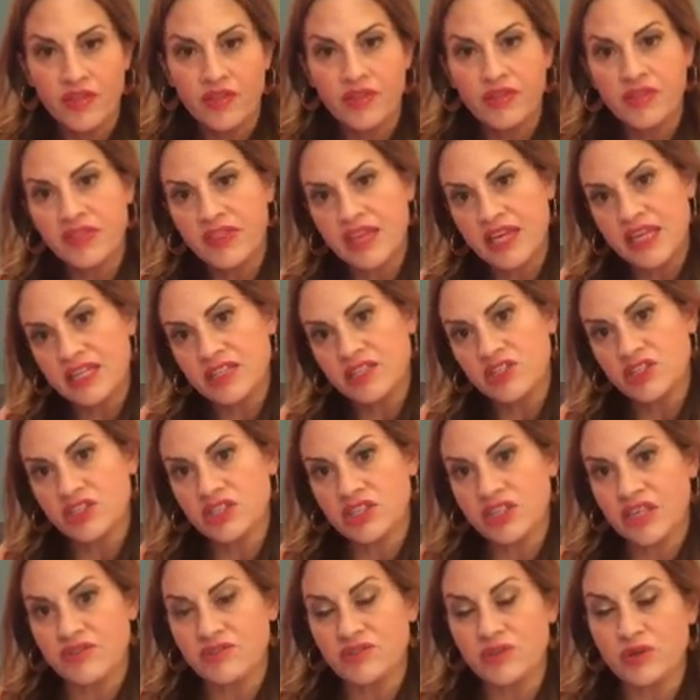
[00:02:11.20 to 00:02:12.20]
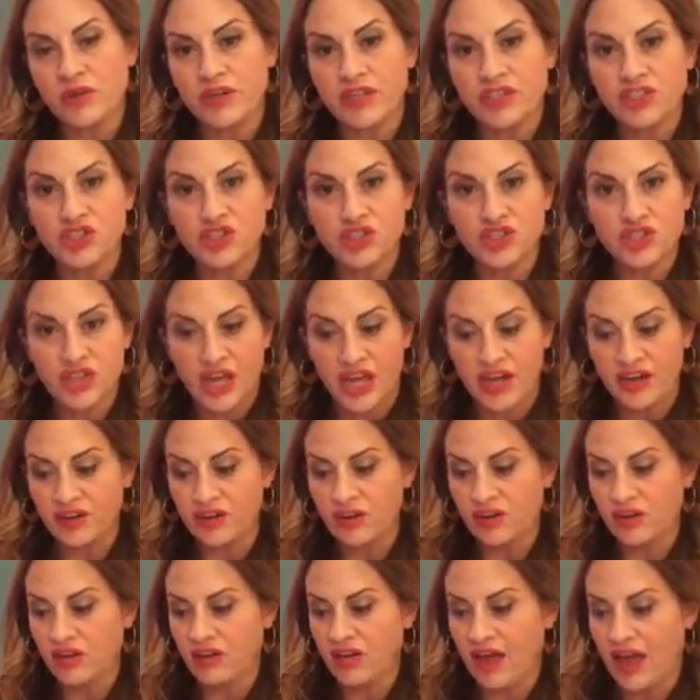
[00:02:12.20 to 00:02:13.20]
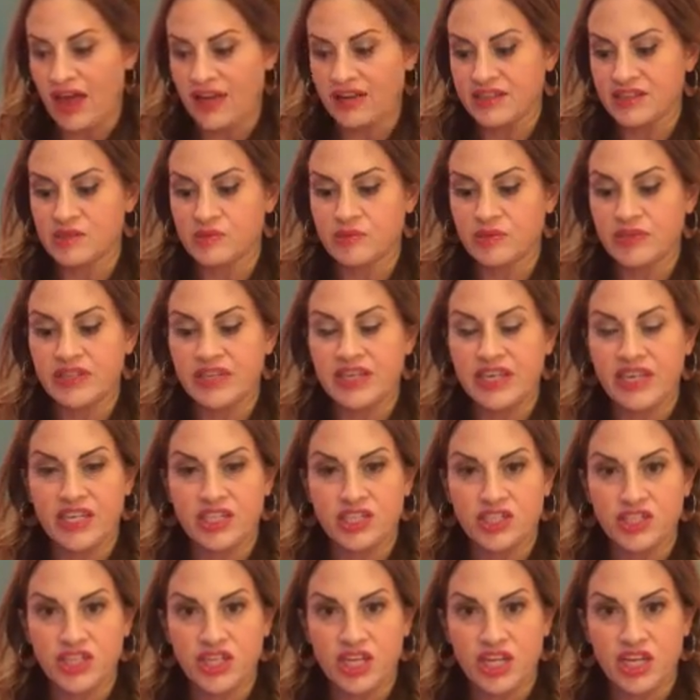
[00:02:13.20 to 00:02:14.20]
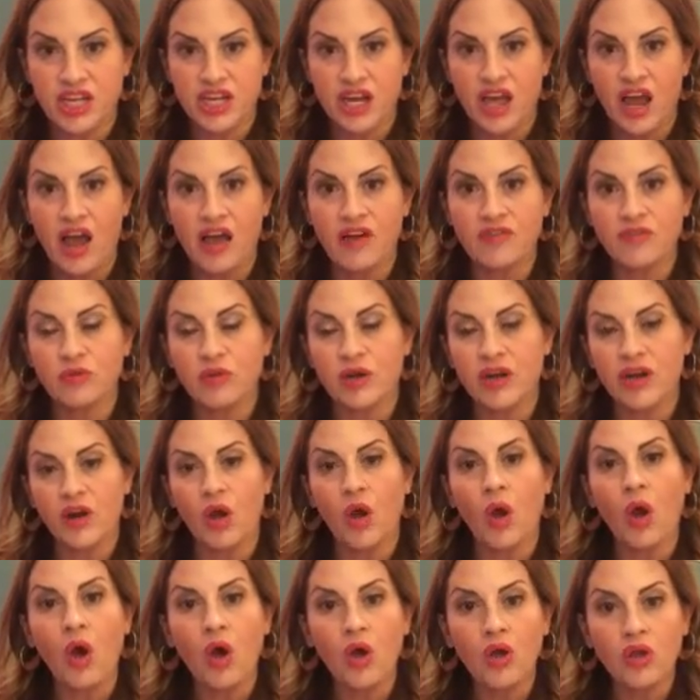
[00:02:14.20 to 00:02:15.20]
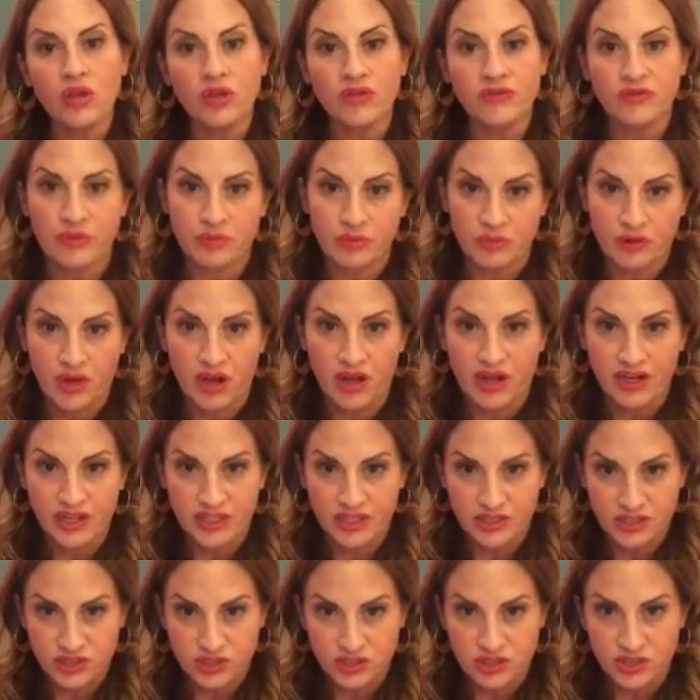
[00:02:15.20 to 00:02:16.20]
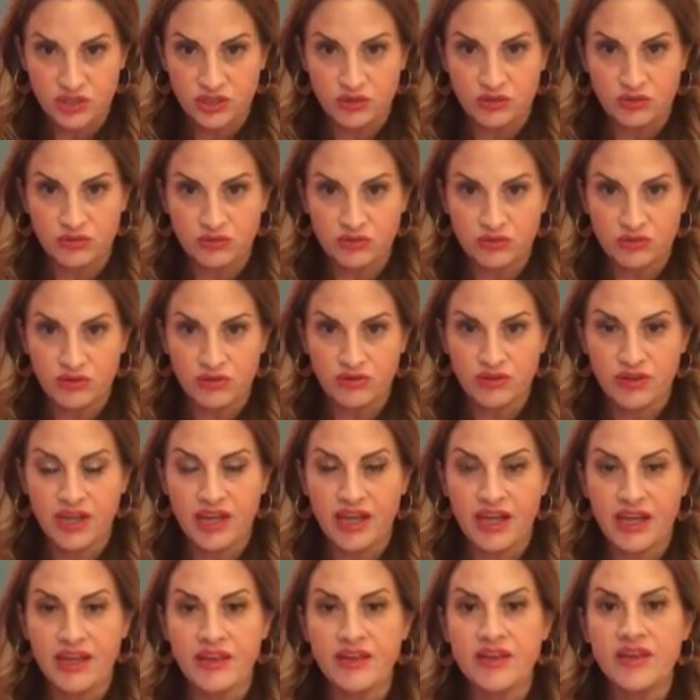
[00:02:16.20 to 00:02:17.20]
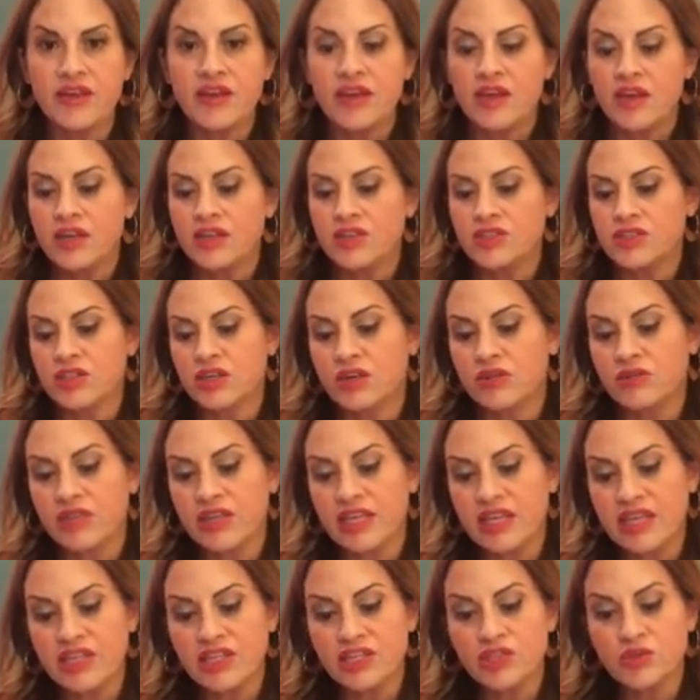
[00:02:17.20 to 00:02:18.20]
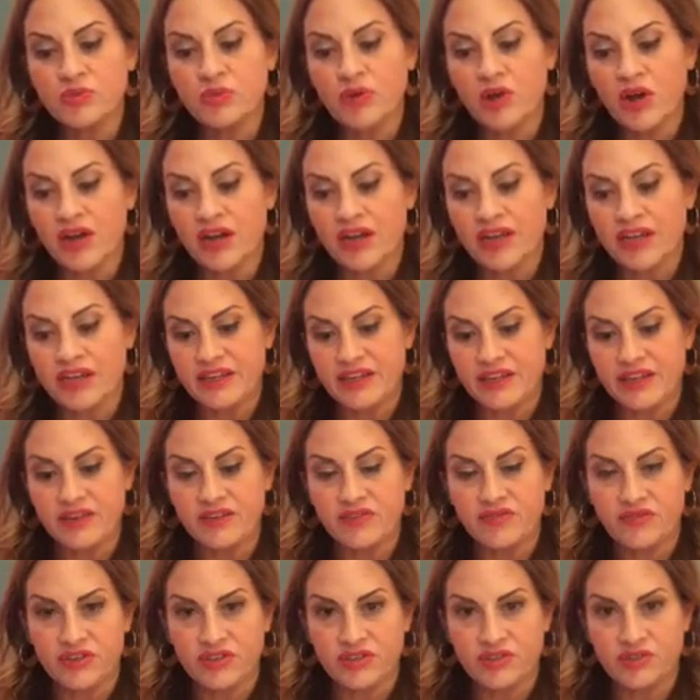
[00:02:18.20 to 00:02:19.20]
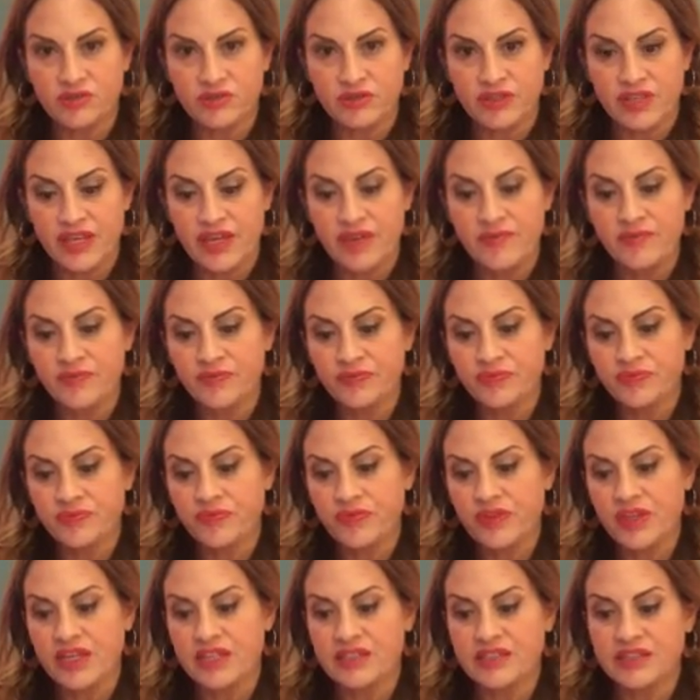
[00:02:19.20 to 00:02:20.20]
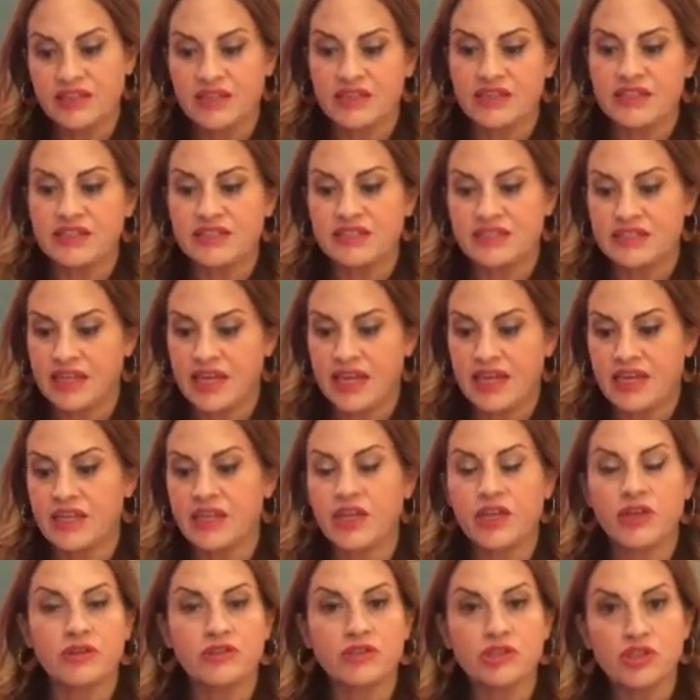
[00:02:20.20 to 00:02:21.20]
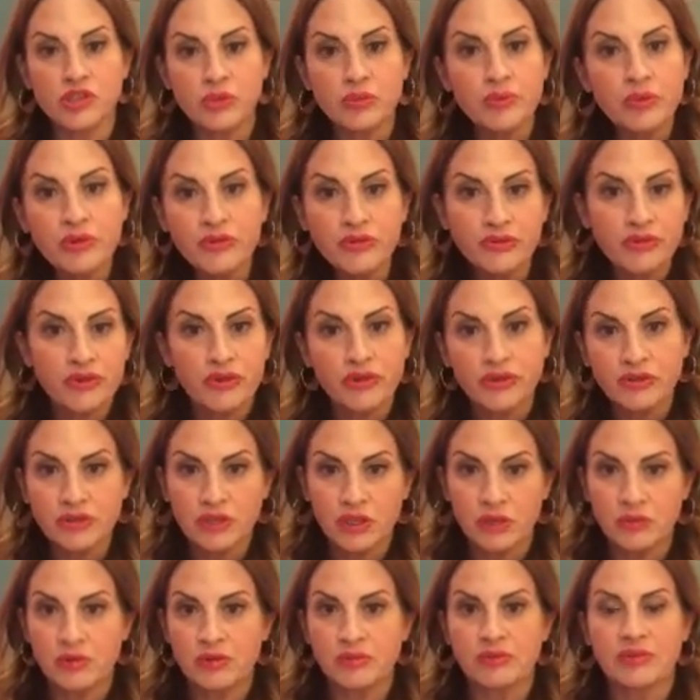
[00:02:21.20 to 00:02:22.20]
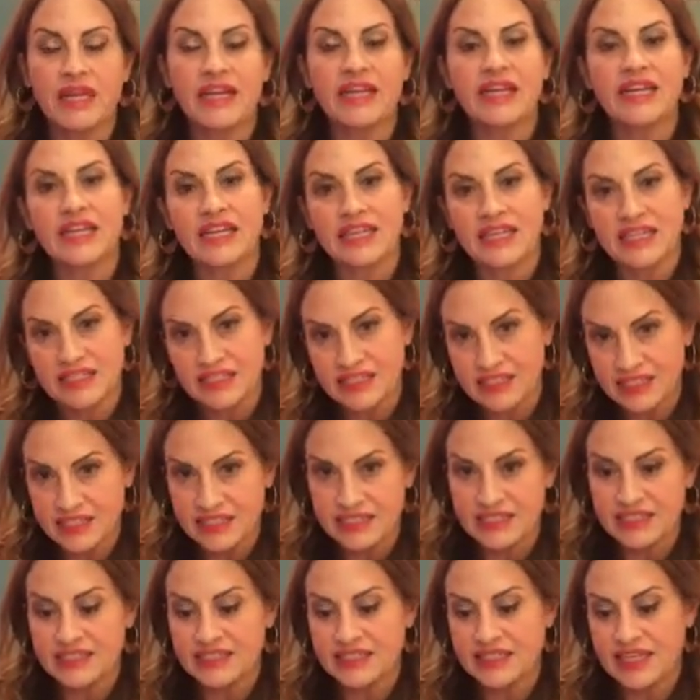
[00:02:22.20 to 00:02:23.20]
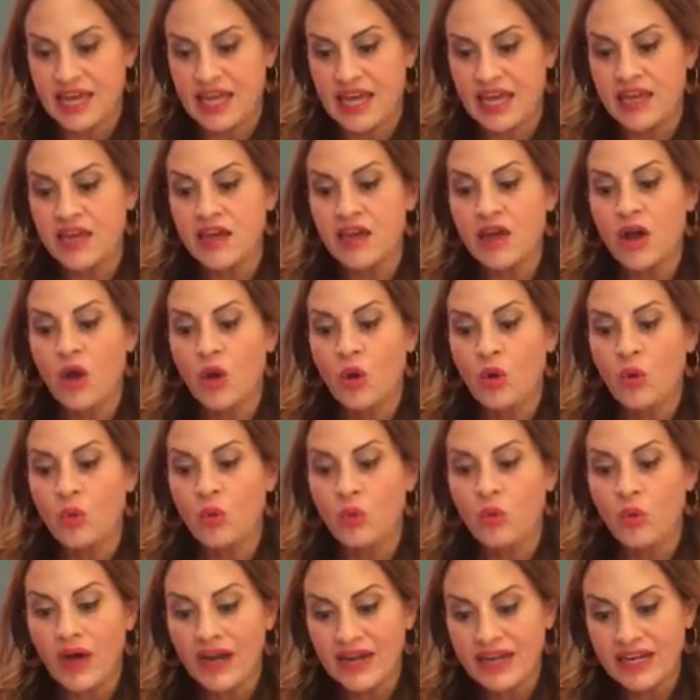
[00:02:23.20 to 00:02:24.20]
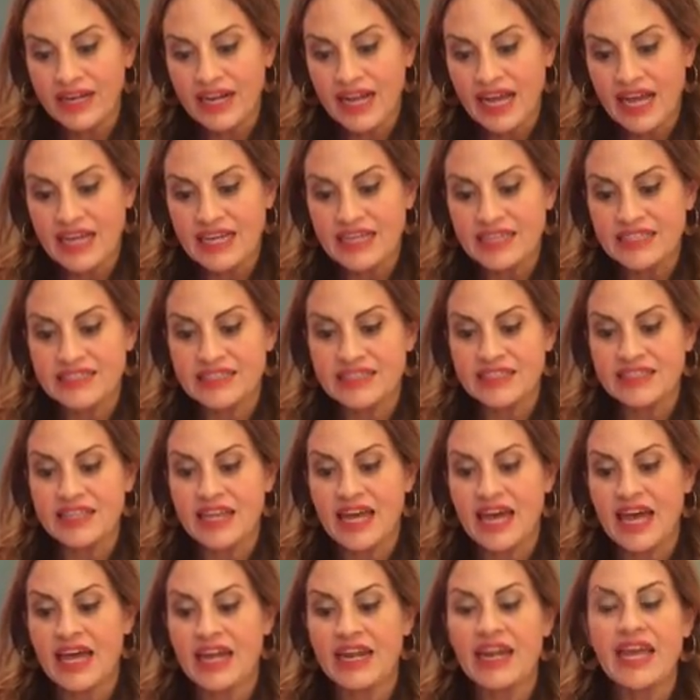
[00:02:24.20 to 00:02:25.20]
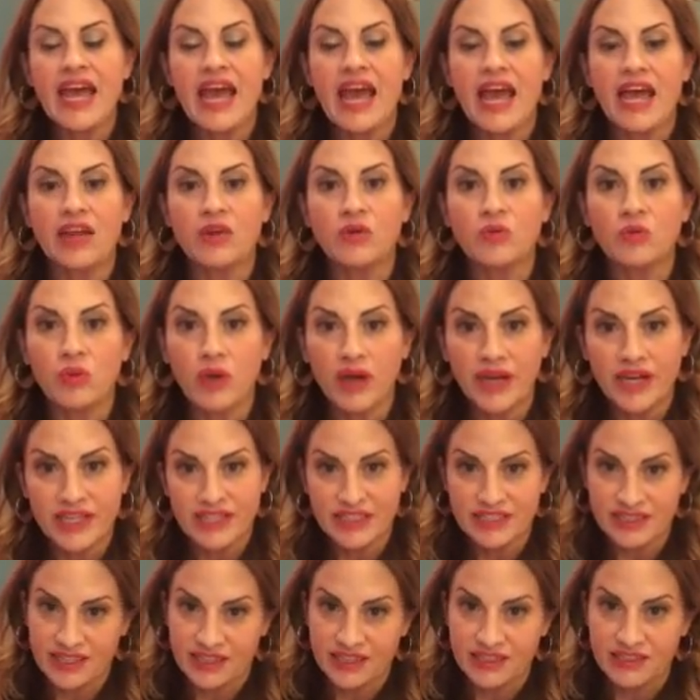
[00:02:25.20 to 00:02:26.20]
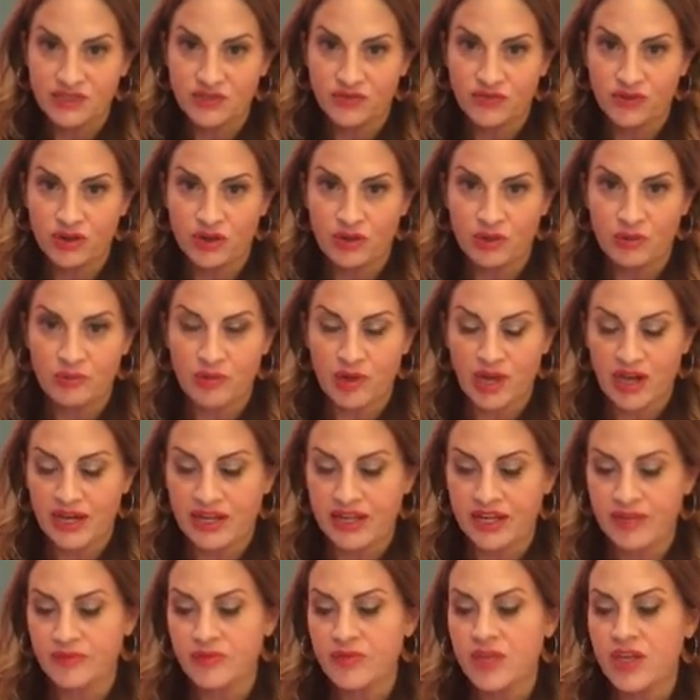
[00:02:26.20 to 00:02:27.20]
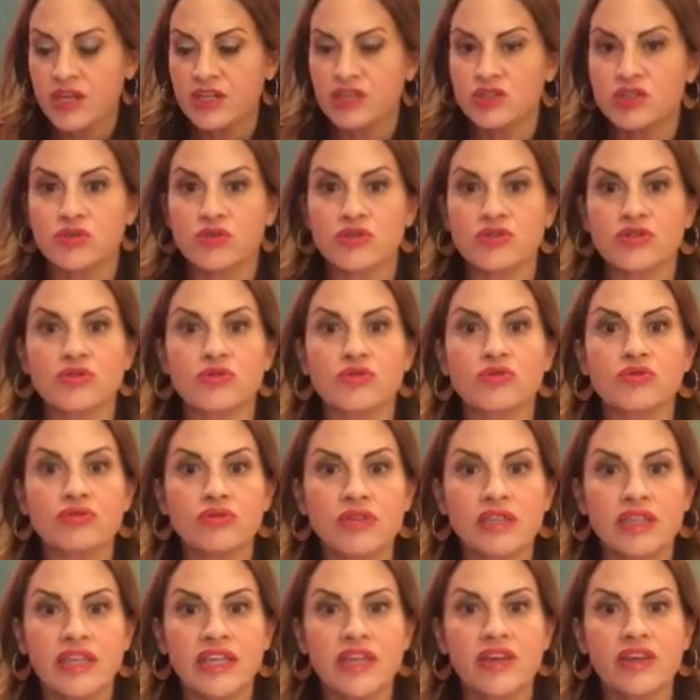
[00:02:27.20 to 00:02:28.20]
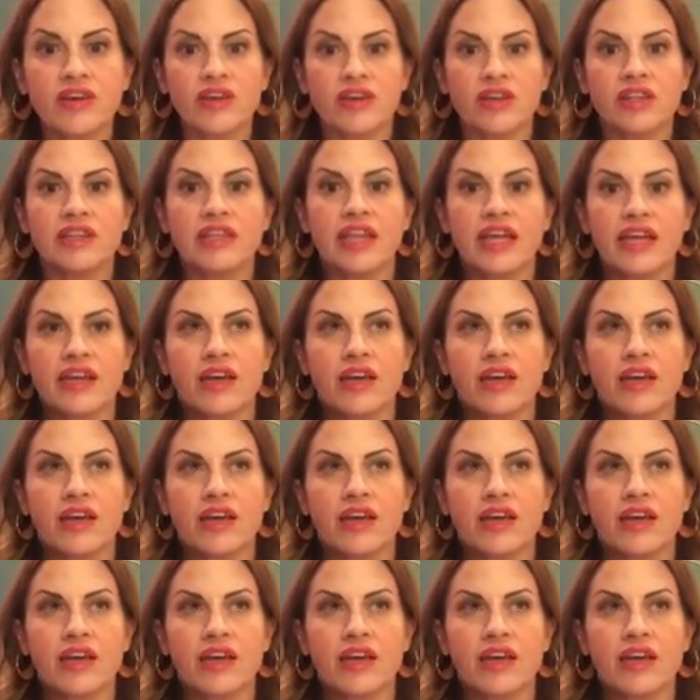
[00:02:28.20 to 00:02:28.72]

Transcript: this just gives you a general explanation of what all of the products do, okay? So each product individually, it's going to say, Superfruit Global Blend, and it's going to say what it has in that and what it does for your body. So it's a really good,